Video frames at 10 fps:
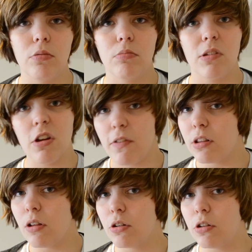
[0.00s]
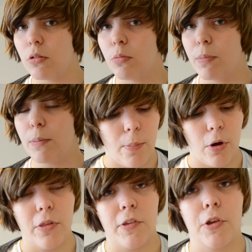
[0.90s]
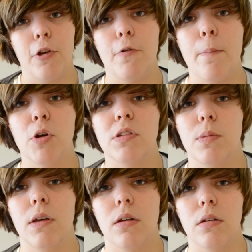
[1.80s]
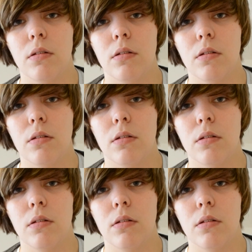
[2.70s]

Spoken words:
It's not a very long queue, but there's a queue for butterbeer.